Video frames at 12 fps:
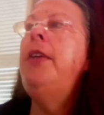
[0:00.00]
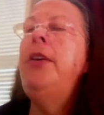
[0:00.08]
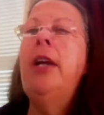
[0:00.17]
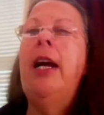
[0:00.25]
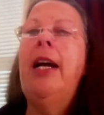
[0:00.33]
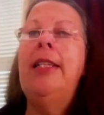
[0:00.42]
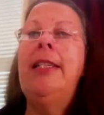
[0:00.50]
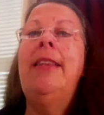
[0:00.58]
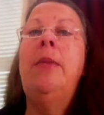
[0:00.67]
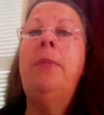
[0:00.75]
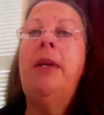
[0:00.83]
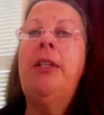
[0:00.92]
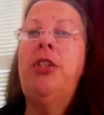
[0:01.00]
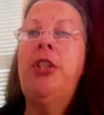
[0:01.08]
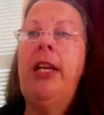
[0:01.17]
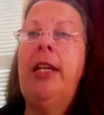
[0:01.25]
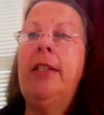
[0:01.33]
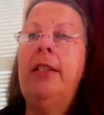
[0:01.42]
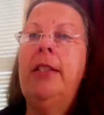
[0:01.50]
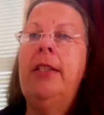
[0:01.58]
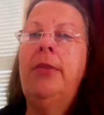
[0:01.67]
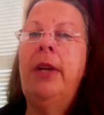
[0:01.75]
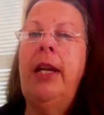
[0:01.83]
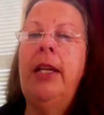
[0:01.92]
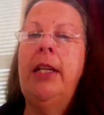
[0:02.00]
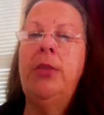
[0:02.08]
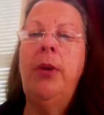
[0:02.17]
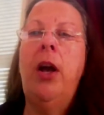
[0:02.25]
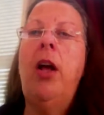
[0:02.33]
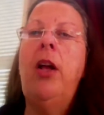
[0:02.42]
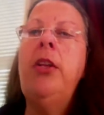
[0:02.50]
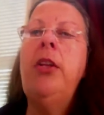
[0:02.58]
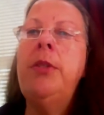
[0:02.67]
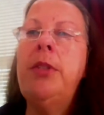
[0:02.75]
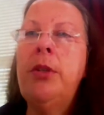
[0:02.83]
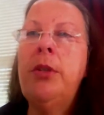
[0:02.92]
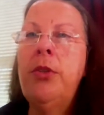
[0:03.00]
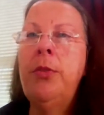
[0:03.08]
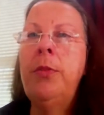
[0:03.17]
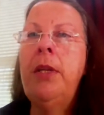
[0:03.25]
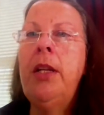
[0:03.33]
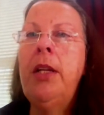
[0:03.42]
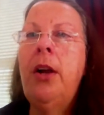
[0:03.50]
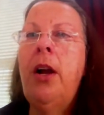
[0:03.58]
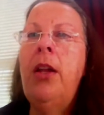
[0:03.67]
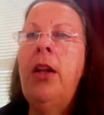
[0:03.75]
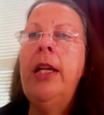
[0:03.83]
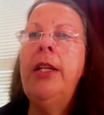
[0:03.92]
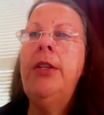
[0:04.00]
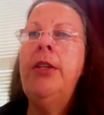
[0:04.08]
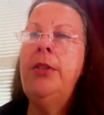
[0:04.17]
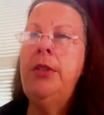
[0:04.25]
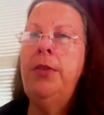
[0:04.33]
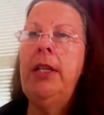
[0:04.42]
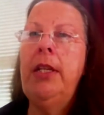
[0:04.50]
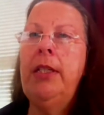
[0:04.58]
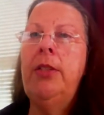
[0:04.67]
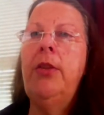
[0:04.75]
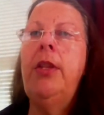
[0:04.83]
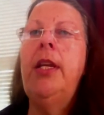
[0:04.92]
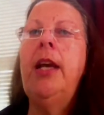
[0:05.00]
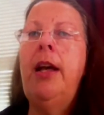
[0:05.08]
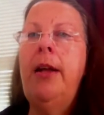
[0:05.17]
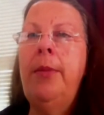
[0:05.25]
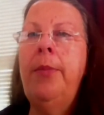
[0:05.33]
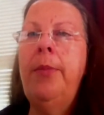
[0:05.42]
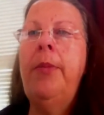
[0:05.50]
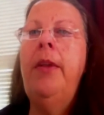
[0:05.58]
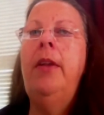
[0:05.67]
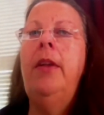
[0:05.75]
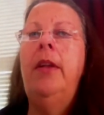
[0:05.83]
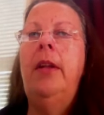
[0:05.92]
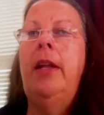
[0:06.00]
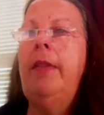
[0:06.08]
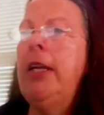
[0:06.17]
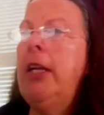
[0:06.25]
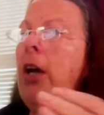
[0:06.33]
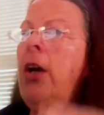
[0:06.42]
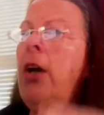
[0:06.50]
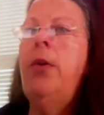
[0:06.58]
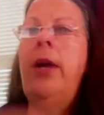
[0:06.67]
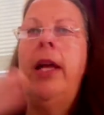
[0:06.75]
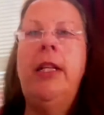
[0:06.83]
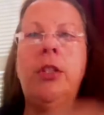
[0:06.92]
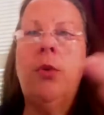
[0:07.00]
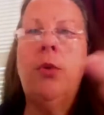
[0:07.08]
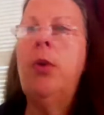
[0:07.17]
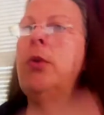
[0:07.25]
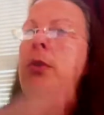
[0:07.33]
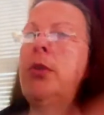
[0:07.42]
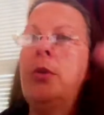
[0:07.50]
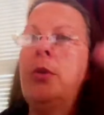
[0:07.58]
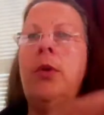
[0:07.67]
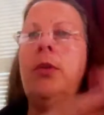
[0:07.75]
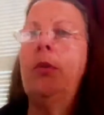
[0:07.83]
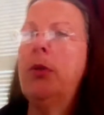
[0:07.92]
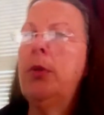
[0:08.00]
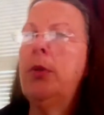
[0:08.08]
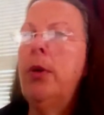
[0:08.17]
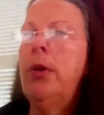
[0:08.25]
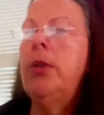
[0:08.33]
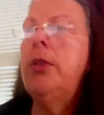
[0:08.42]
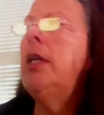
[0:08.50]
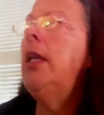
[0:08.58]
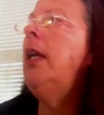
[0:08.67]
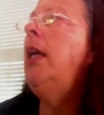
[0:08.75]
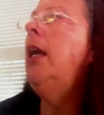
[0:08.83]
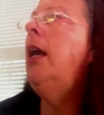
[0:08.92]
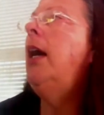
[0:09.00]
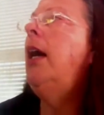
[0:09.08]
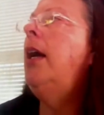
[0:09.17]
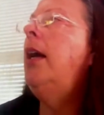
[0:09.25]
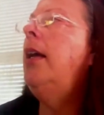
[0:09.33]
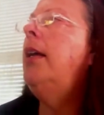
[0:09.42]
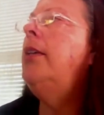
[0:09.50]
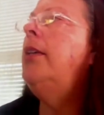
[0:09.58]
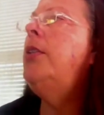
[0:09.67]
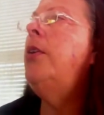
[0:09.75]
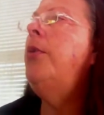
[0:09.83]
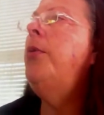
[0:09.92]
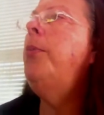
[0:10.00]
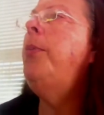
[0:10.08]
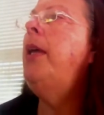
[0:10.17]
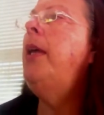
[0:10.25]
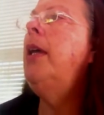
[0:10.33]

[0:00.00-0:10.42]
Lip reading: your content the best chance, right? Because we all know in social media, they're all like news feeds. So they come and they go, and it scrolls and scrolls and scrolls. So pick